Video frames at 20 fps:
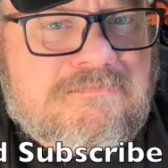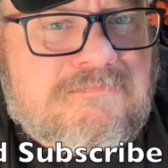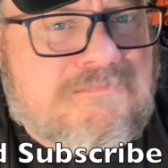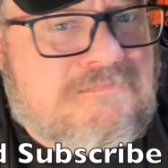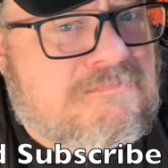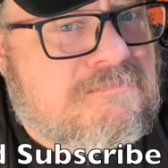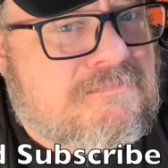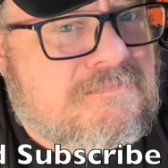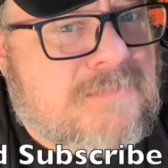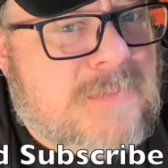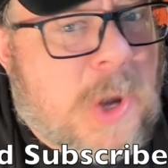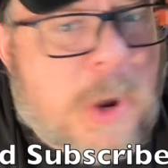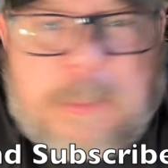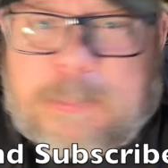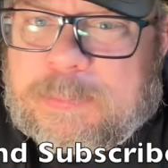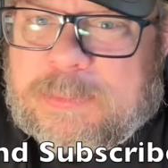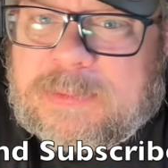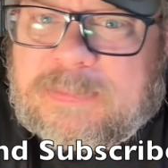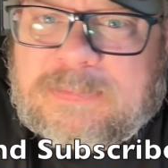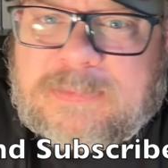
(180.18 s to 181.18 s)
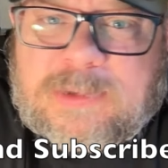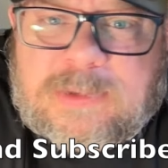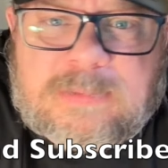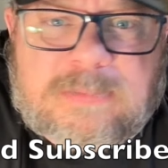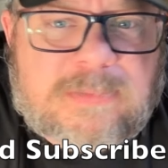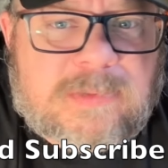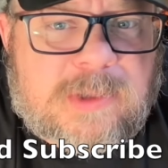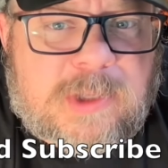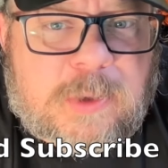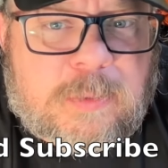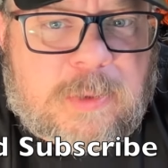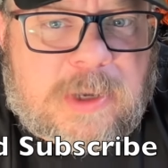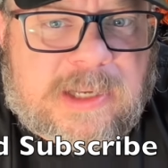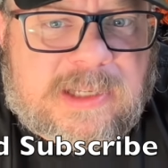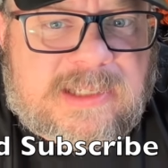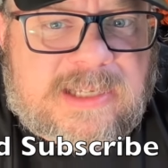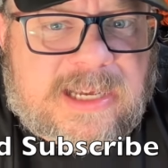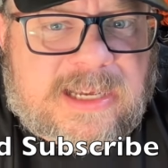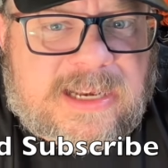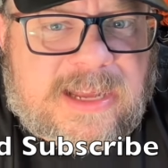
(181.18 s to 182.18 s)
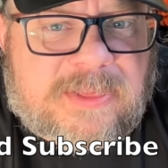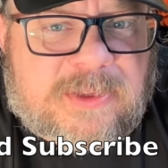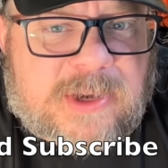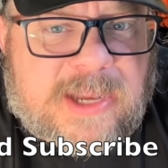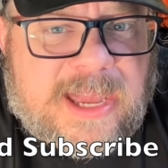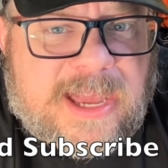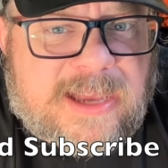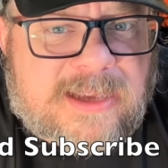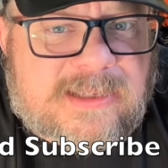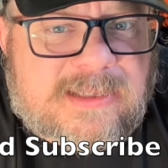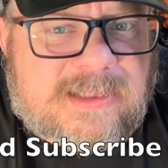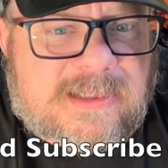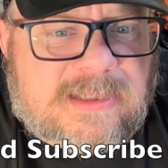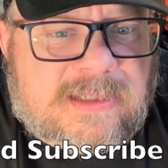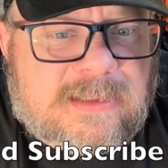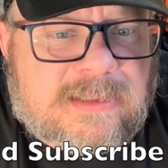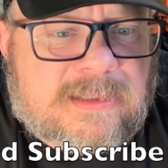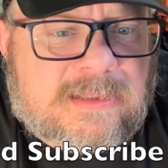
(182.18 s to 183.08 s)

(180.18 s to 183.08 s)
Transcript: Nope. You want to take another guess?